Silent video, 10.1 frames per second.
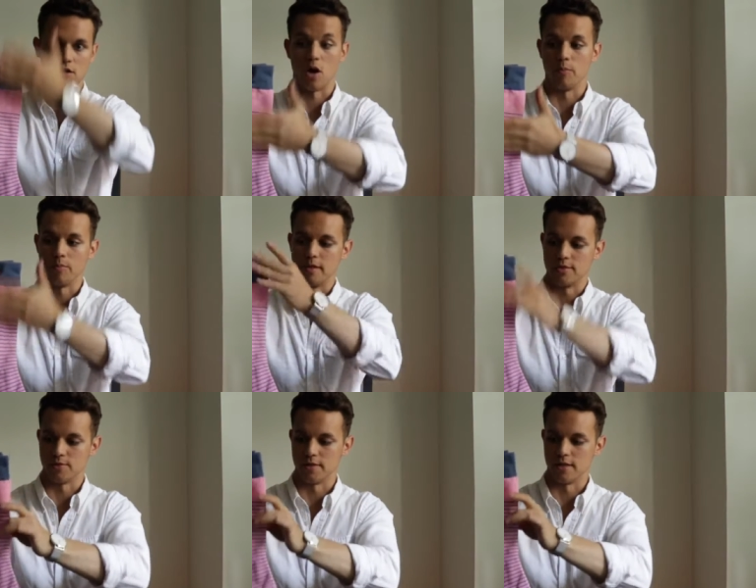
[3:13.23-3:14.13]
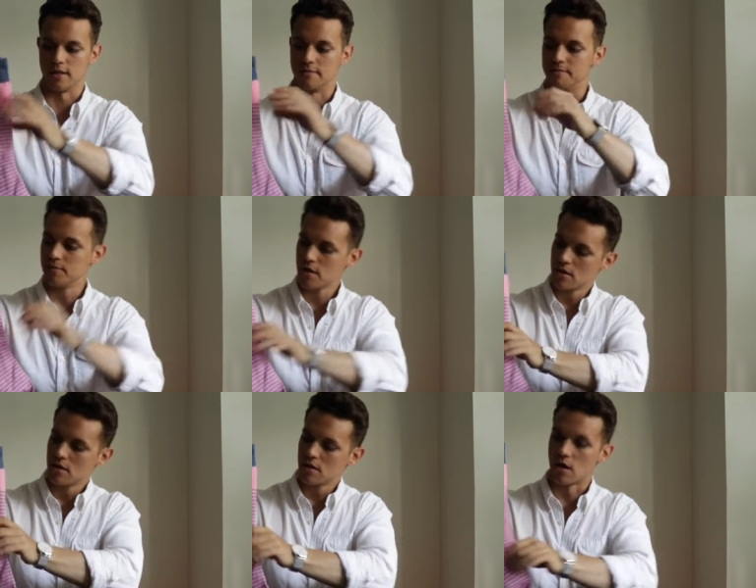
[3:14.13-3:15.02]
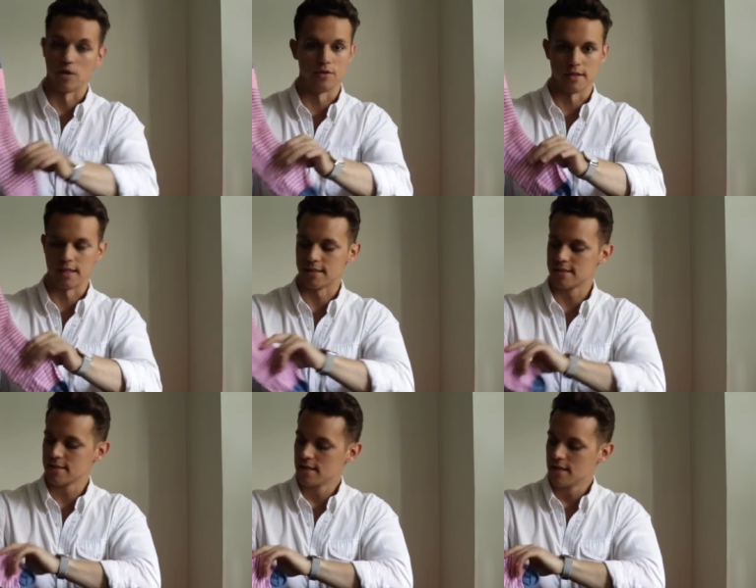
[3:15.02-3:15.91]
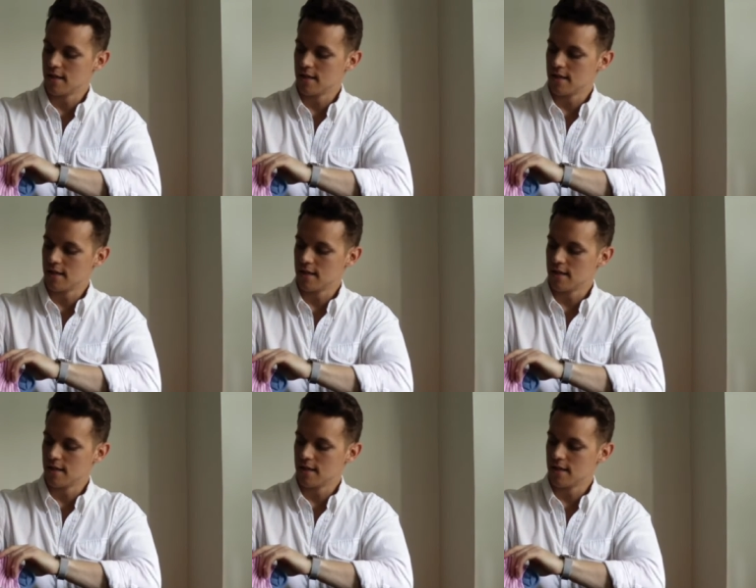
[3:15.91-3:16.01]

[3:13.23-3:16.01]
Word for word: complementary um, color to this,